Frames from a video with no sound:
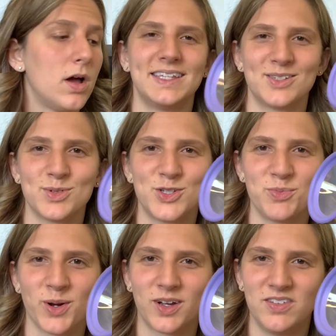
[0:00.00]
This was
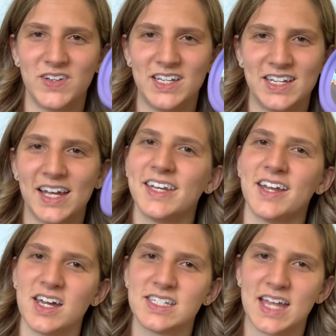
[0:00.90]
super convenient,
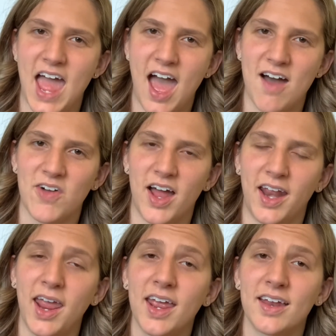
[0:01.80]
nice to have on
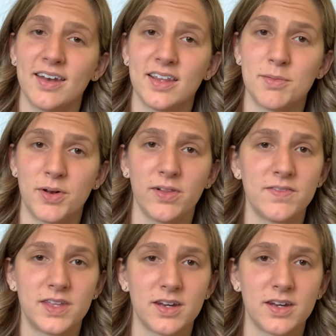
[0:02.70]
hand in the middle of the